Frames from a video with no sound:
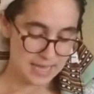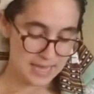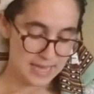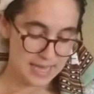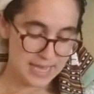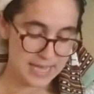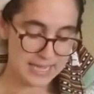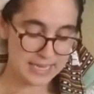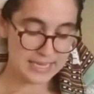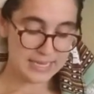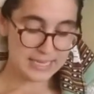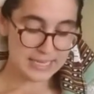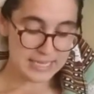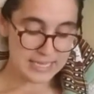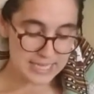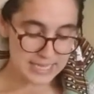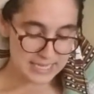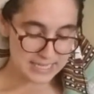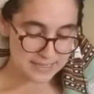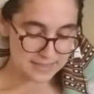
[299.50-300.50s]
it
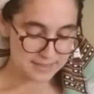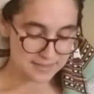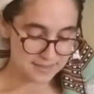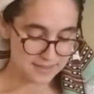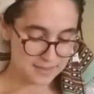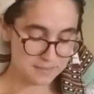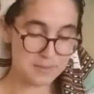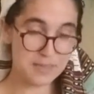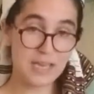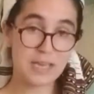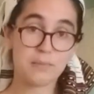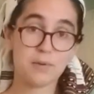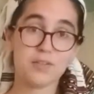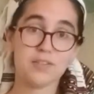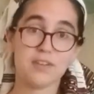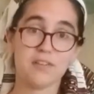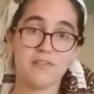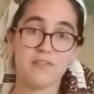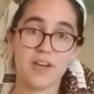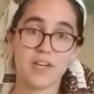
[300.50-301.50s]
needs to be able
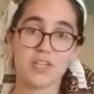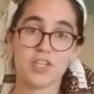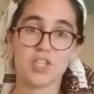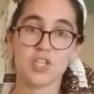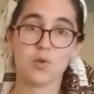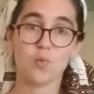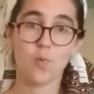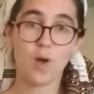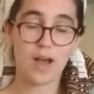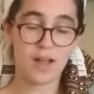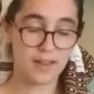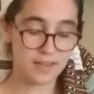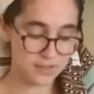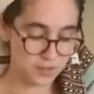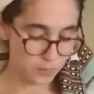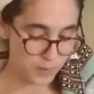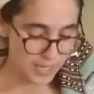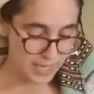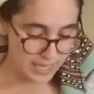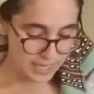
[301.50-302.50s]
to function well
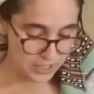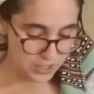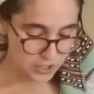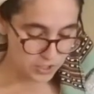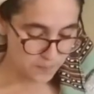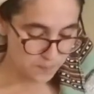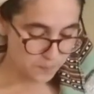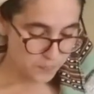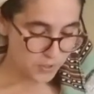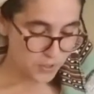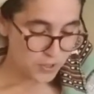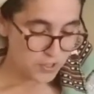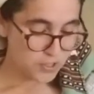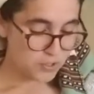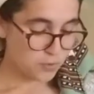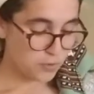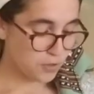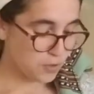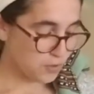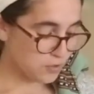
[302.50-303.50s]
as we age.
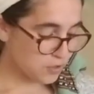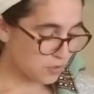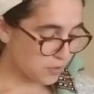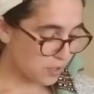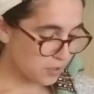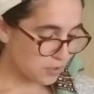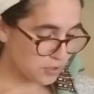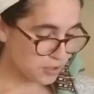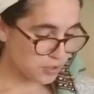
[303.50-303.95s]
So those are our